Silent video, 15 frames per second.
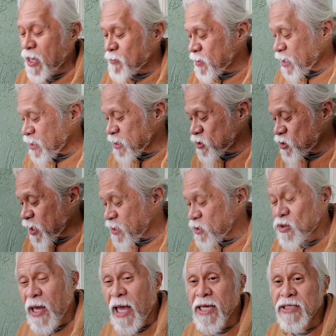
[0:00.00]
I'm gonna try
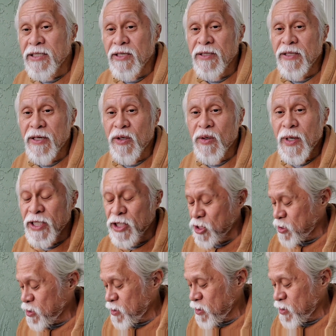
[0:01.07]
to answer the
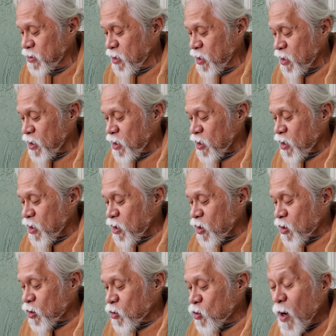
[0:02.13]
question,
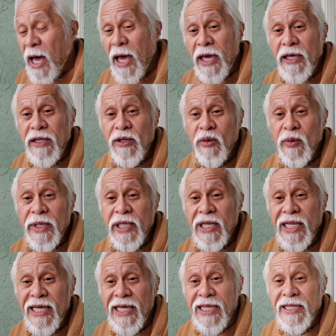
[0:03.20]
why do we
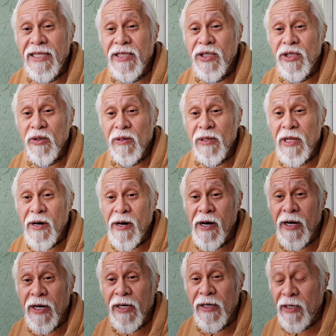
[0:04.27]
need to
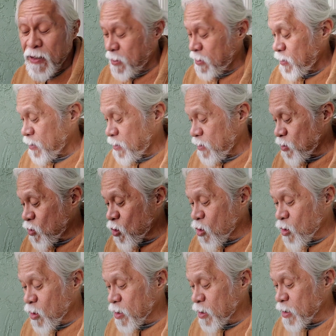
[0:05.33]
learn
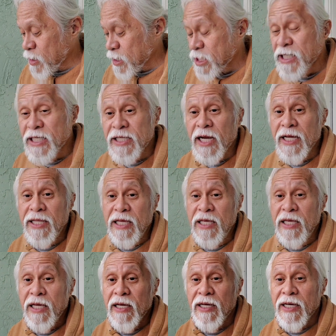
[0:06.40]
or
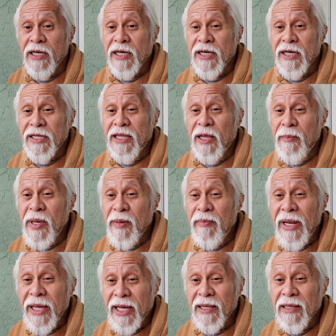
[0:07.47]
study the
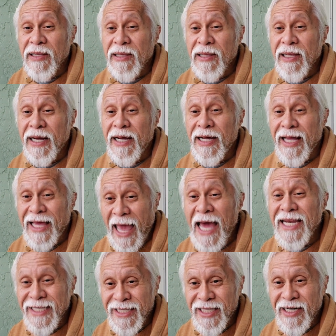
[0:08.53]
biblical
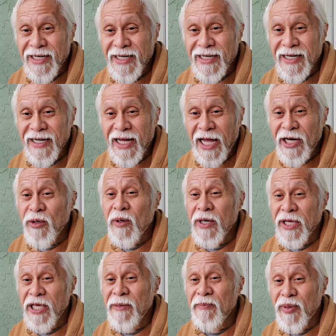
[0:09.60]
calendar? Ano
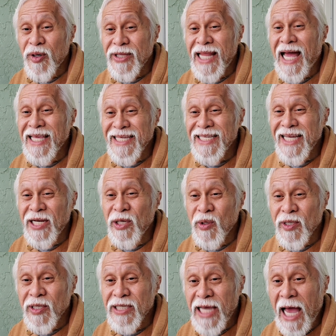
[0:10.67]
ang importansya
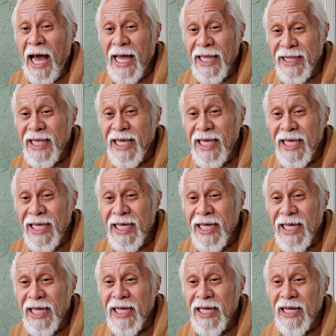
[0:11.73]
noon sa
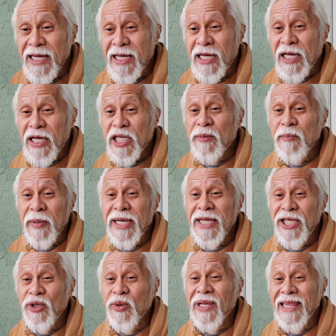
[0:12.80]
ating
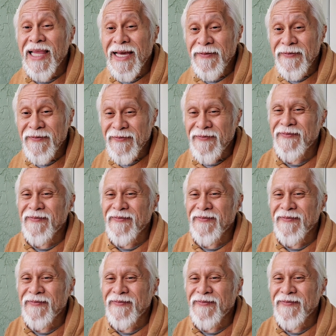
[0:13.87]
spiritual life?